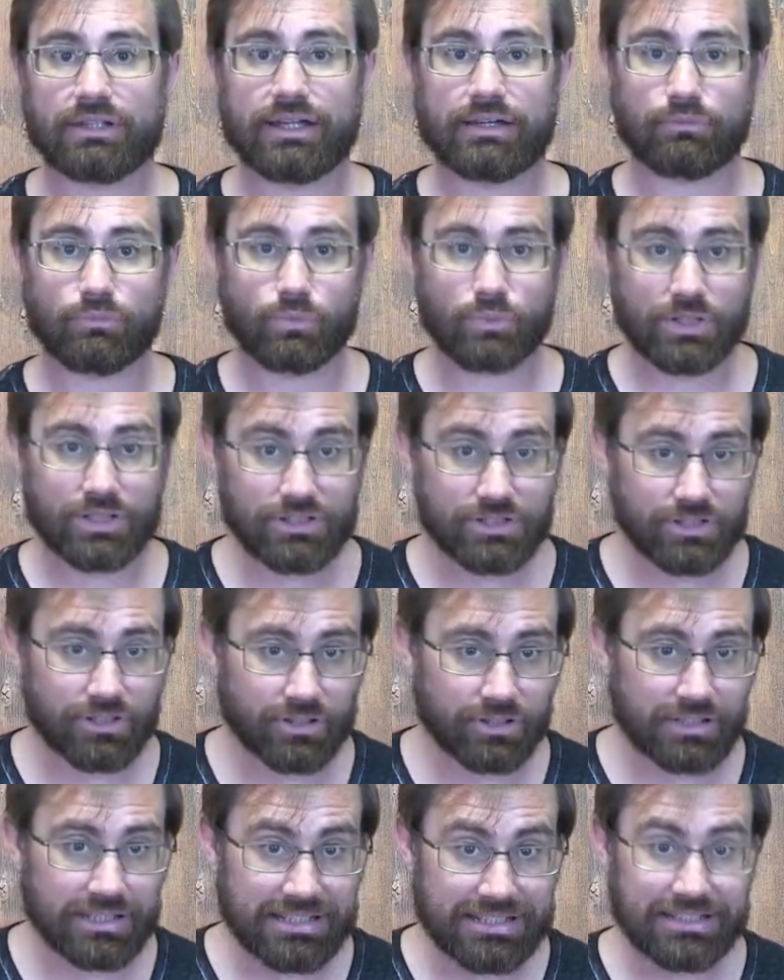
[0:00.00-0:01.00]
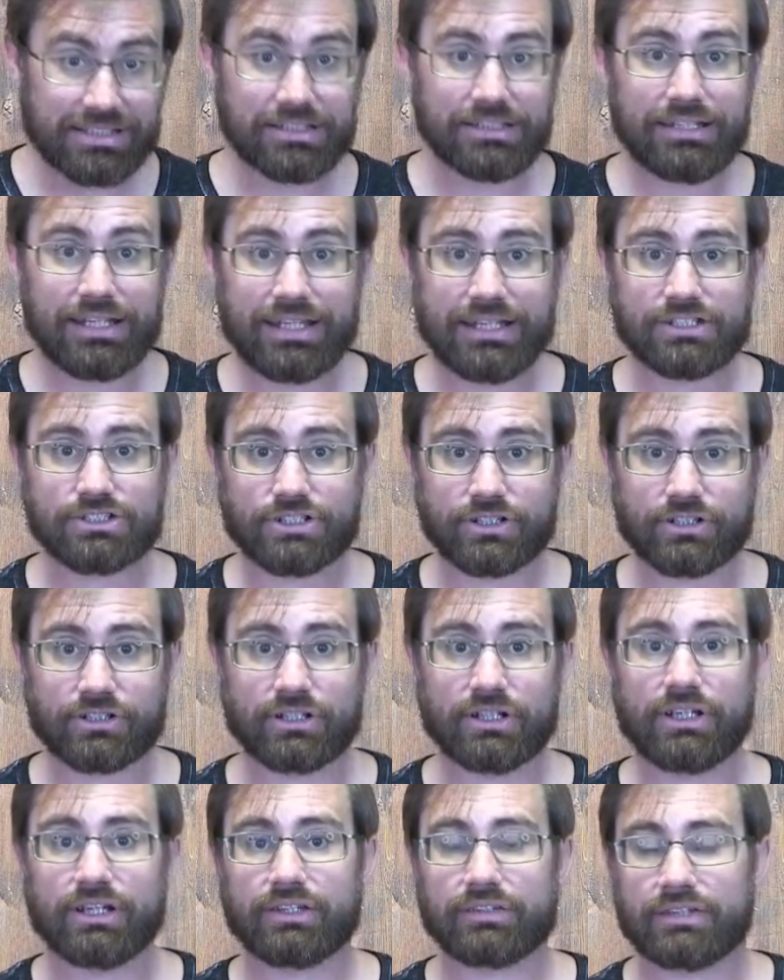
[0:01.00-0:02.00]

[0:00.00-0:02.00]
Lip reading: that when you're in nature